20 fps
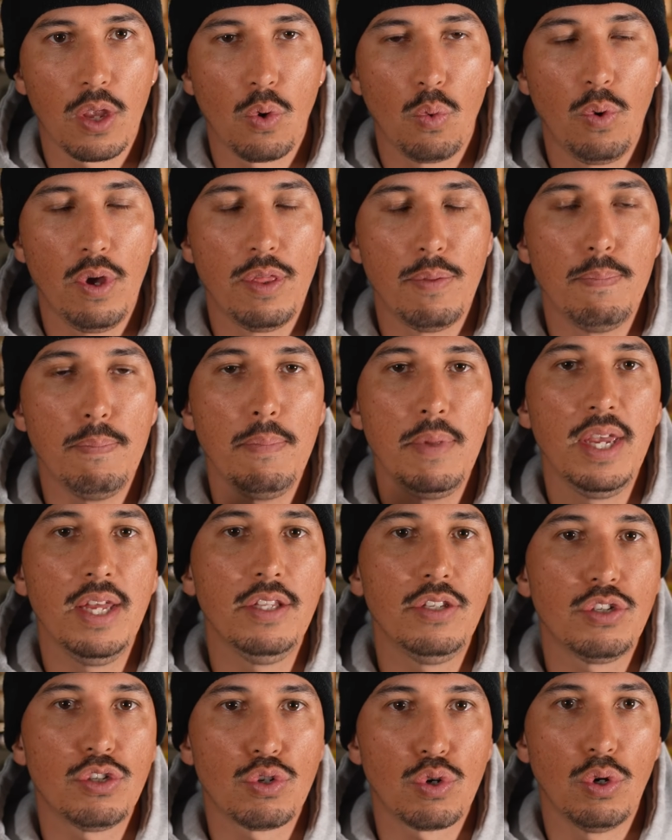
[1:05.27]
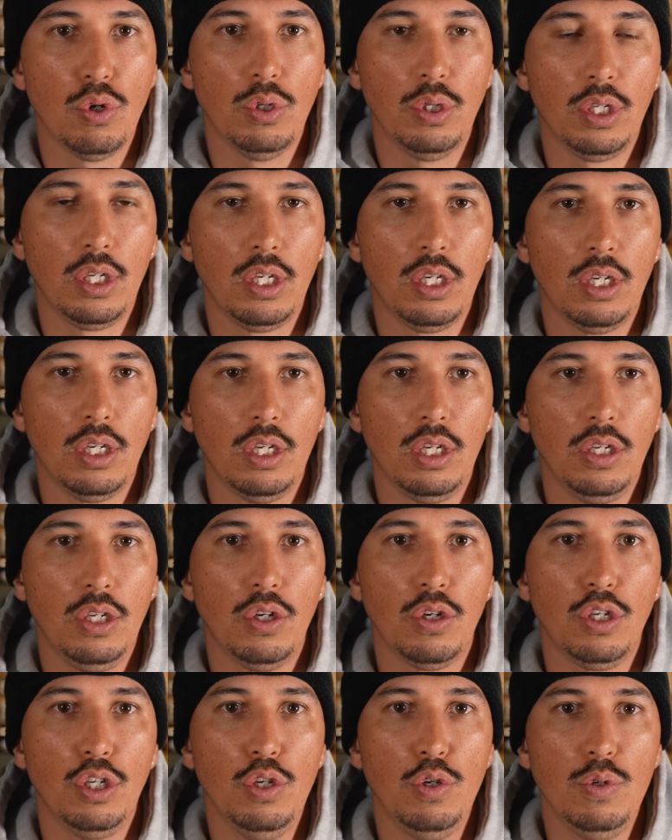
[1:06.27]
With mid strolling,
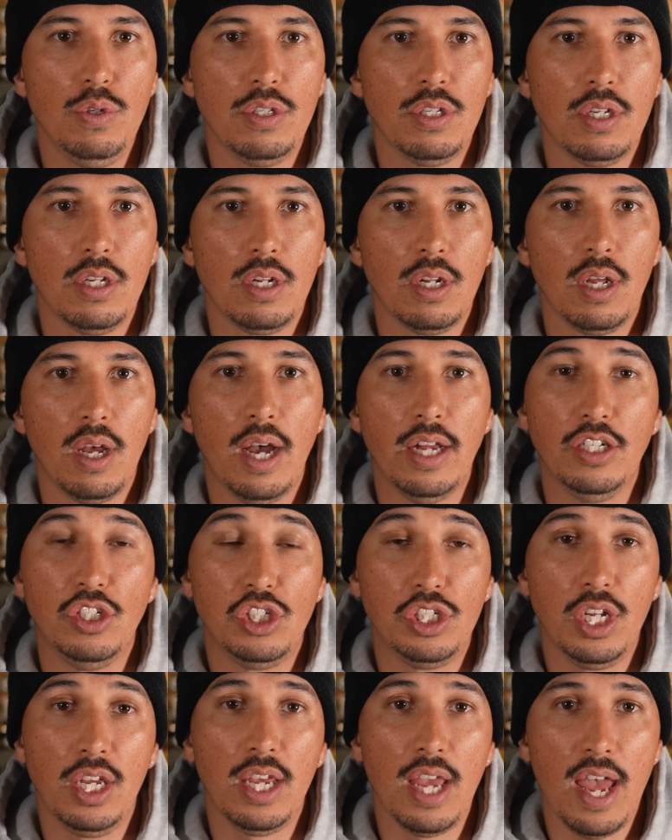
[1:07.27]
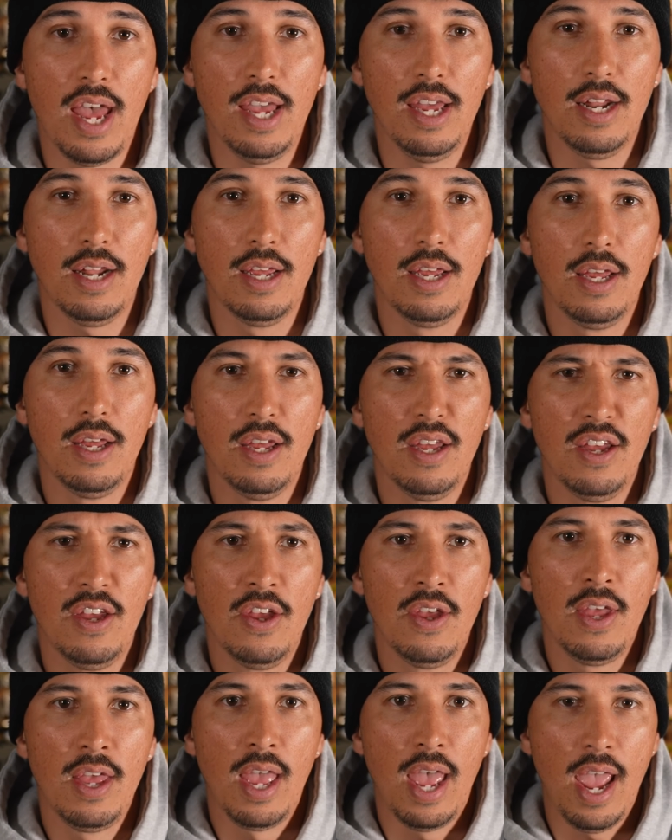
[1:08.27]
you're using a jig head
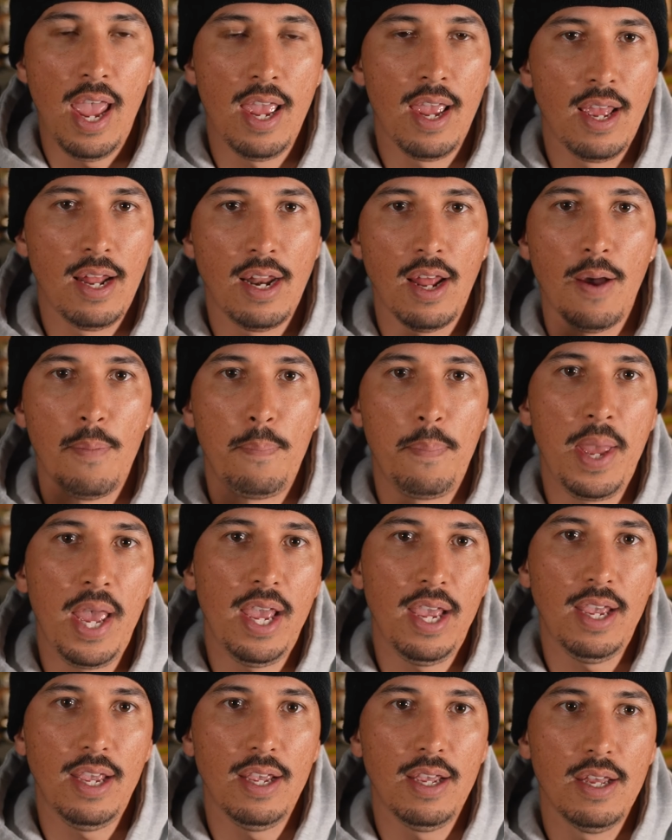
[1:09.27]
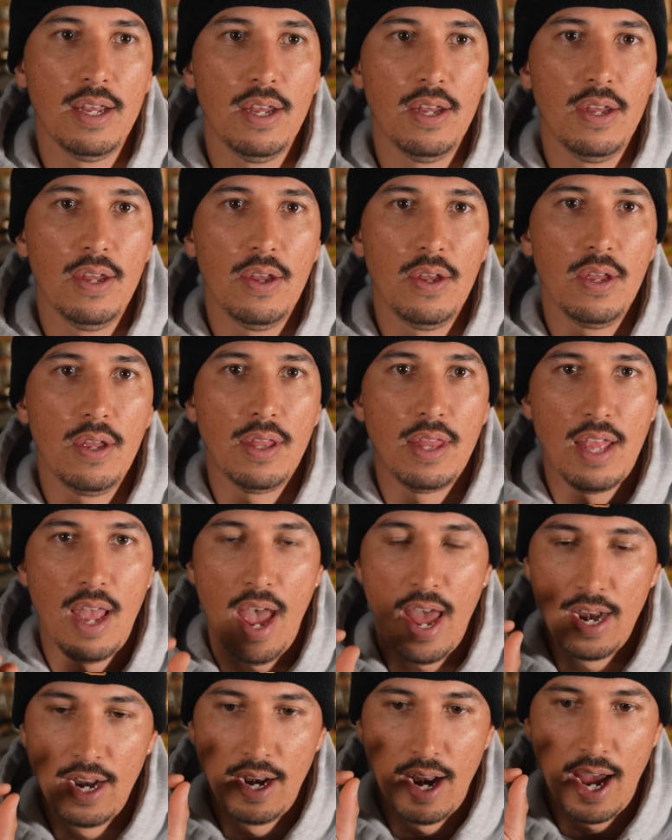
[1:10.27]
and a bait
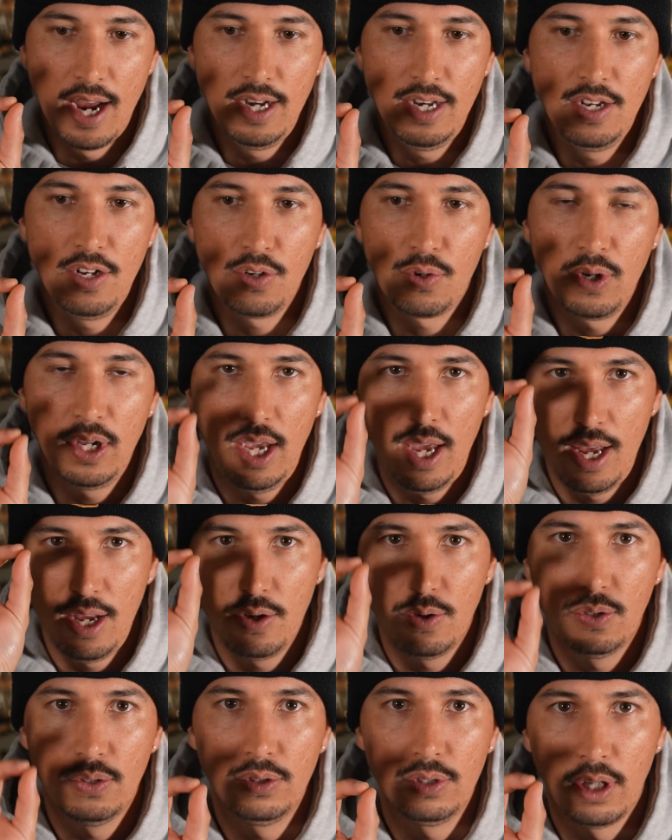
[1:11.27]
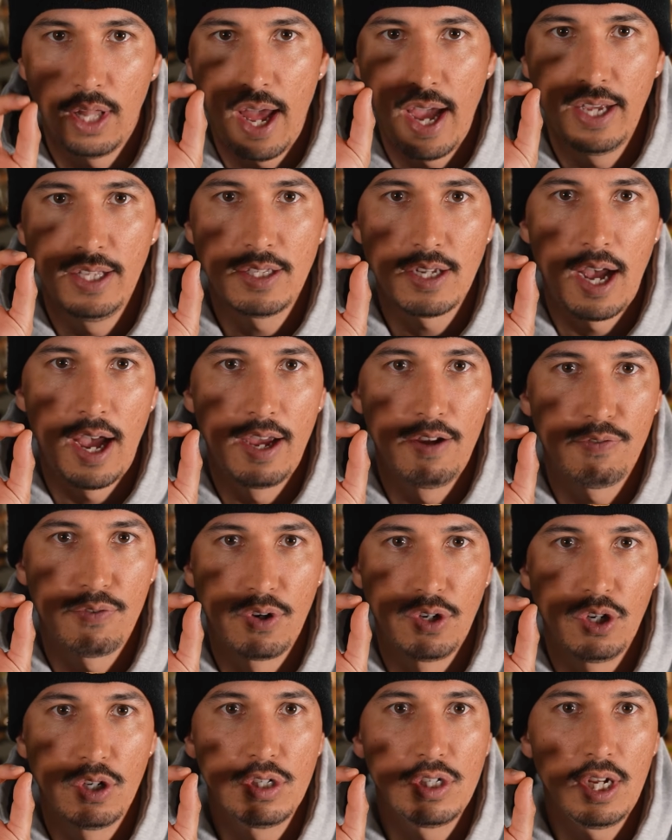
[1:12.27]
at a 90-degree angle line tie for
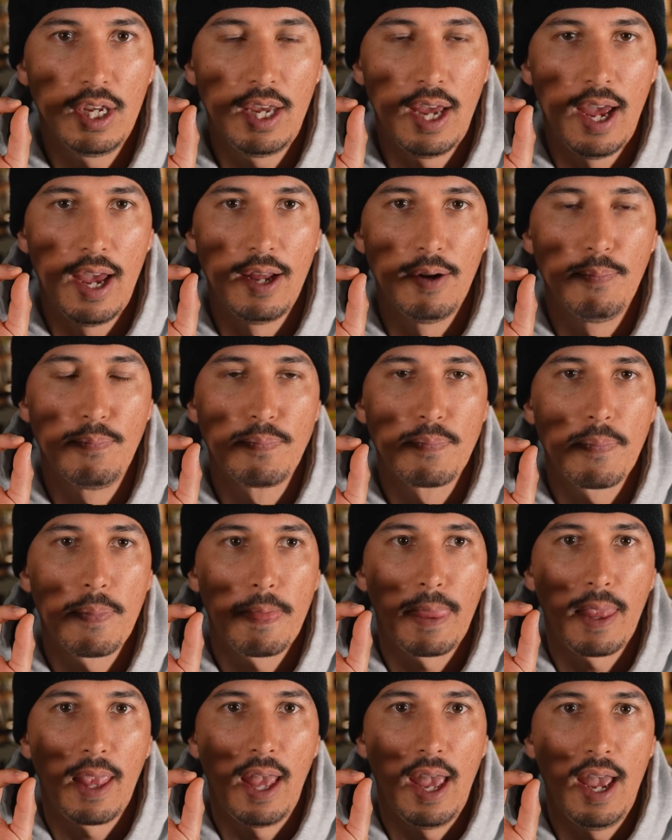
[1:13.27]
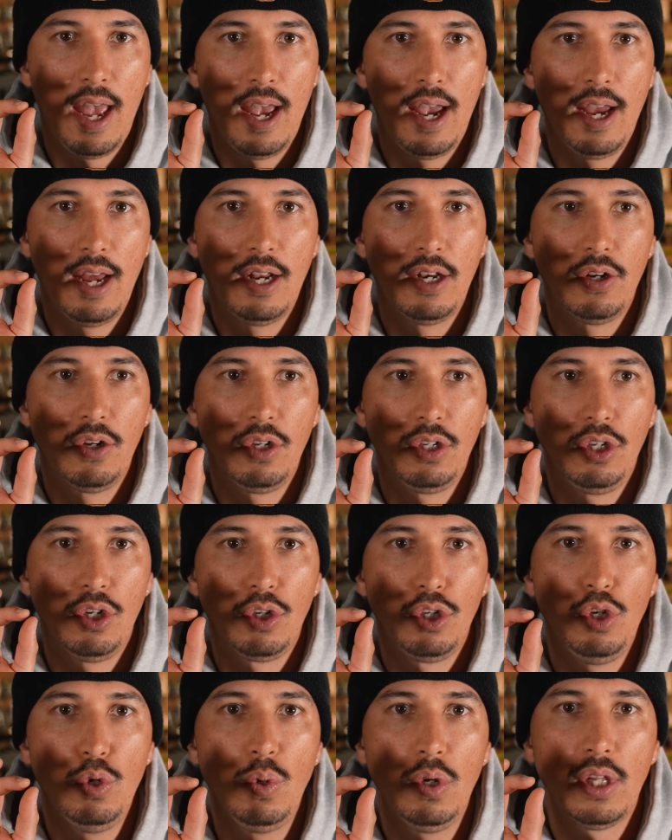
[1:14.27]
your jig head, and you're
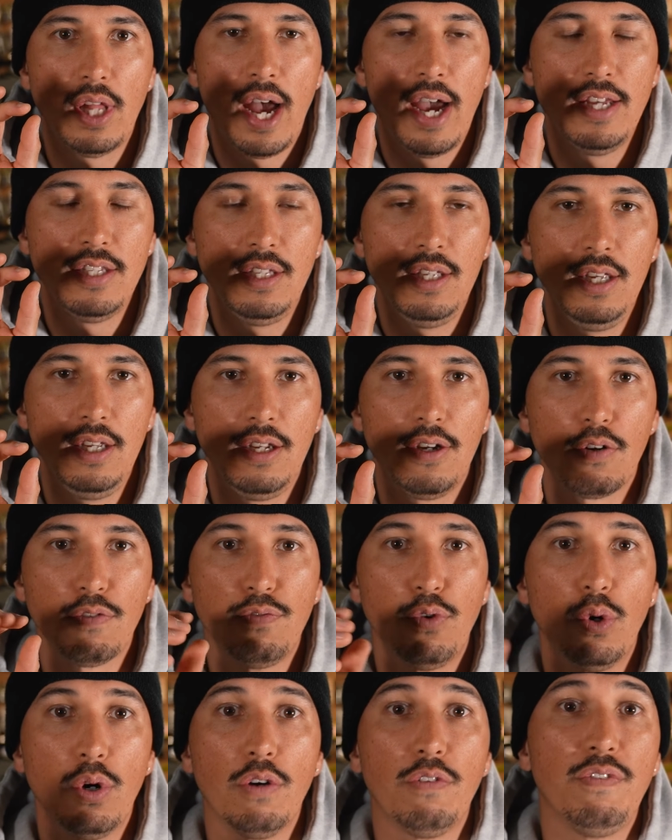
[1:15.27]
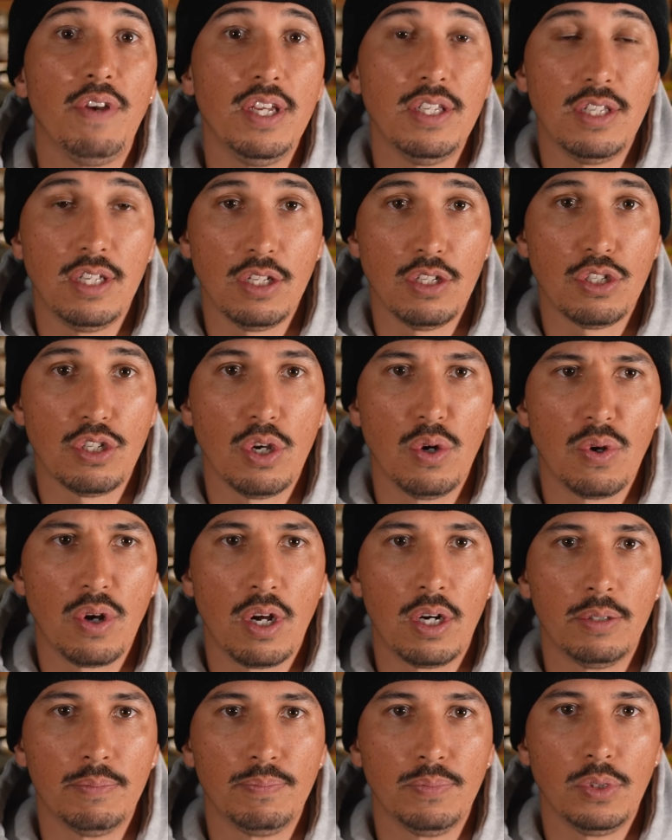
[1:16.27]
utilizing your forward-facing
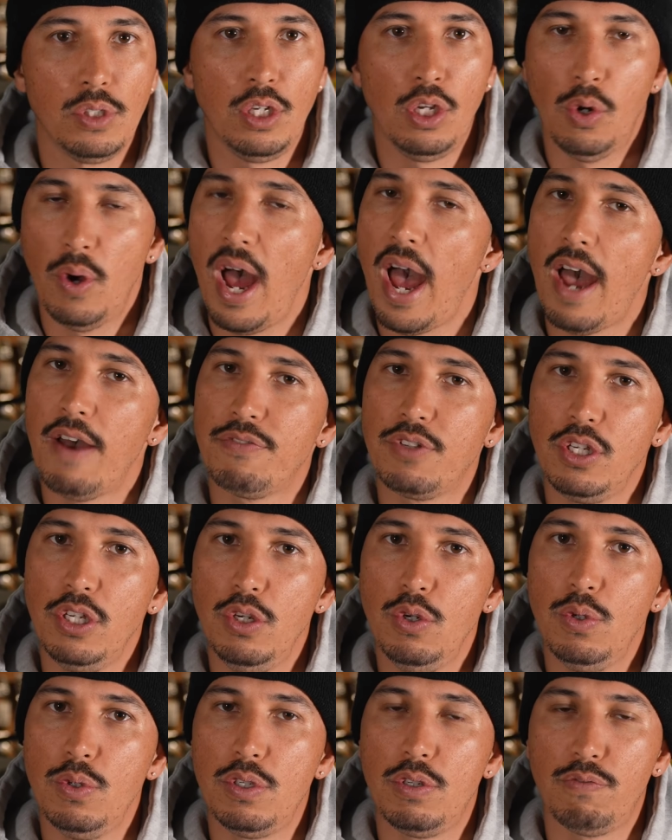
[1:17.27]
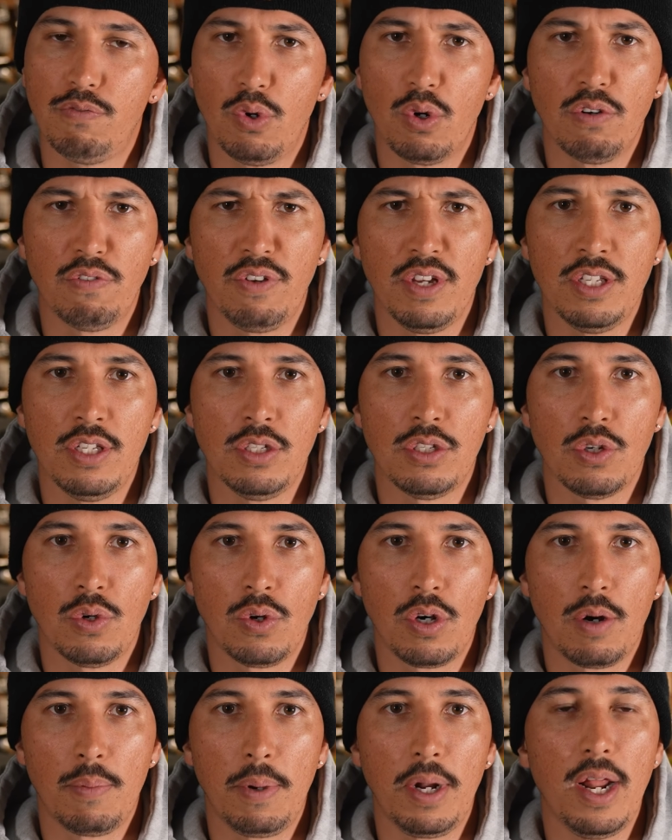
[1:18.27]
sonar. You don't have to use forward-facing
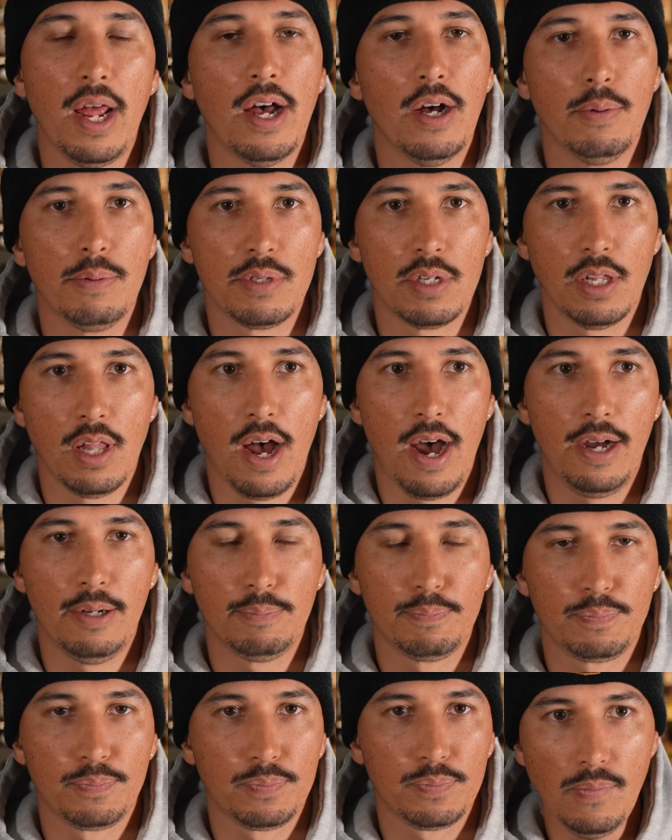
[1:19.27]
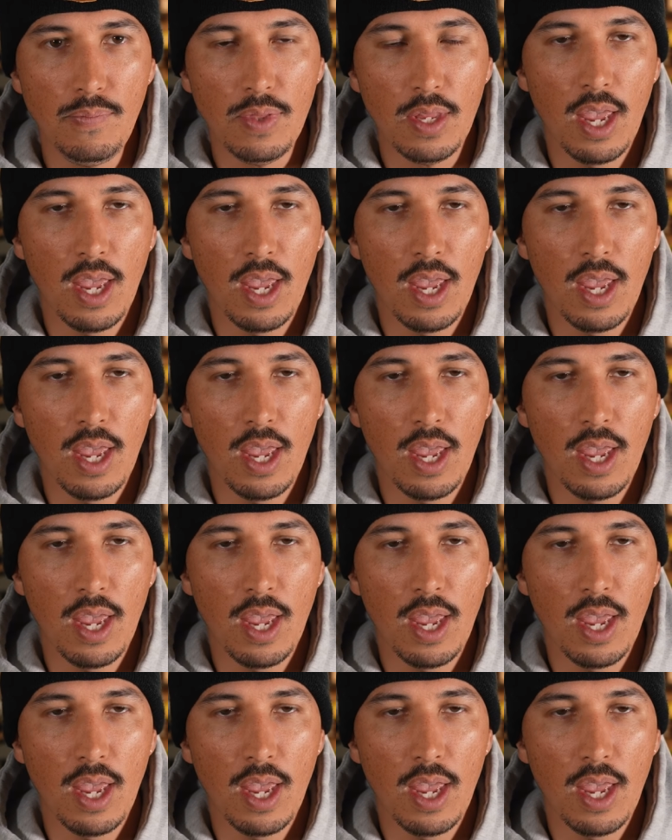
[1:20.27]
sonar, but it helps a lot.